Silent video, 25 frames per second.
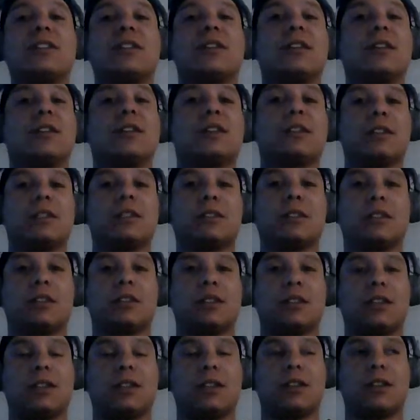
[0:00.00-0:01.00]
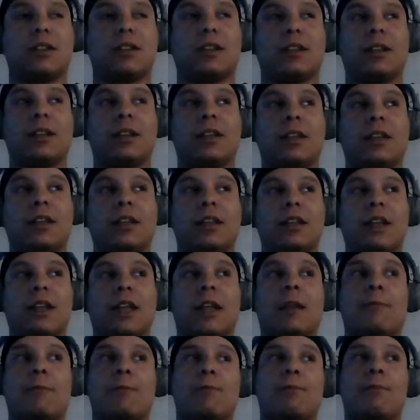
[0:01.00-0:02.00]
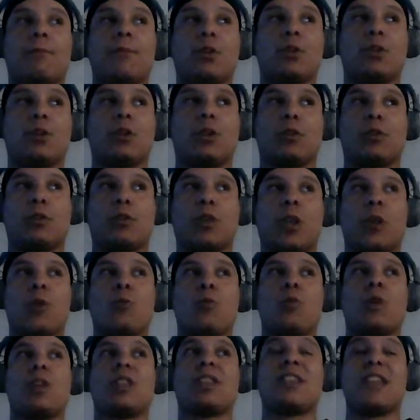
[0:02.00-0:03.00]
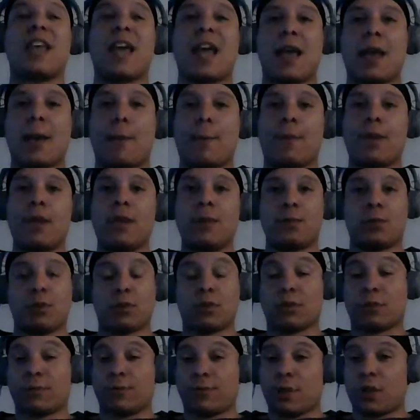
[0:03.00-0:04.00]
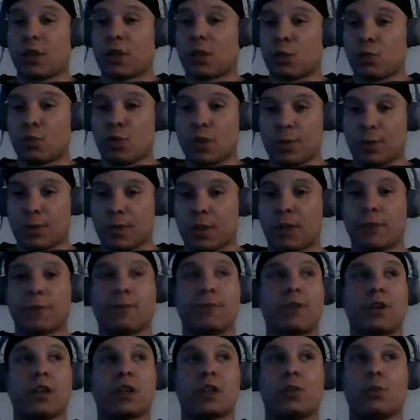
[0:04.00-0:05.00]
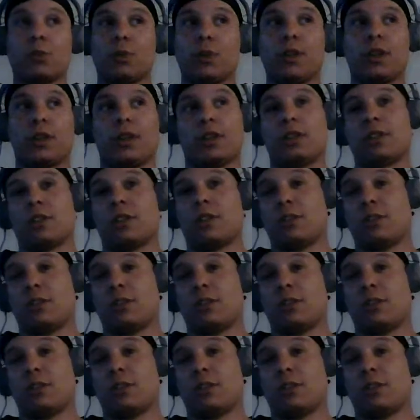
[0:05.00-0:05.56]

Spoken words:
in this. And, and with that, people are fucking with me and fucking with it,